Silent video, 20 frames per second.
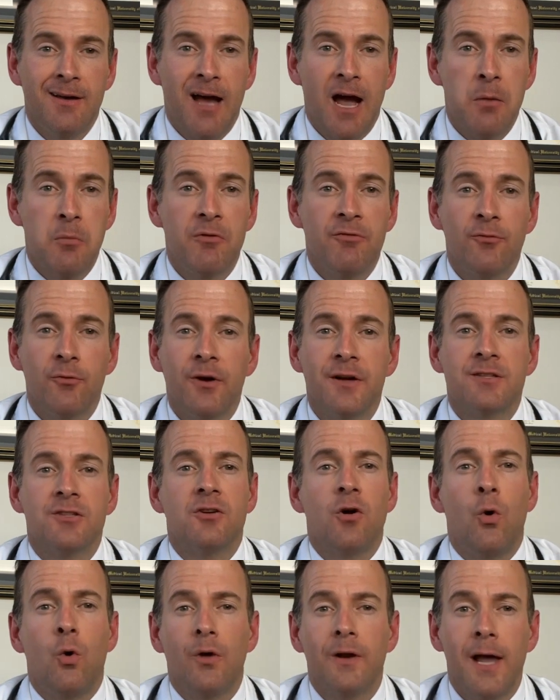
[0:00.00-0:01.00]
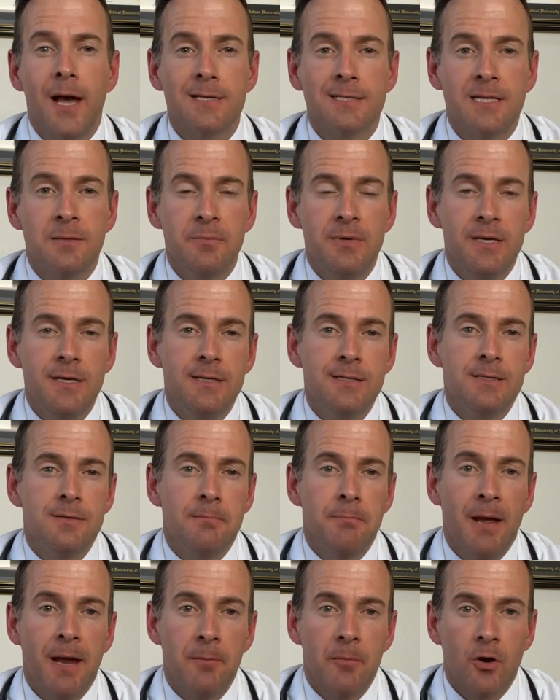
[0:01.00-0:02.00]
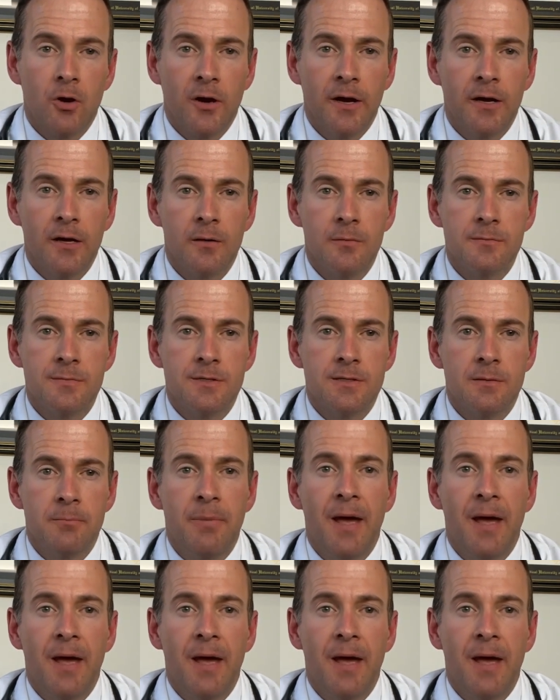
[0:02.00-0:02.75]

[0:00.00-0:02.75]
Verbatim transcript: I'm referring to colonoscopies, mammograms,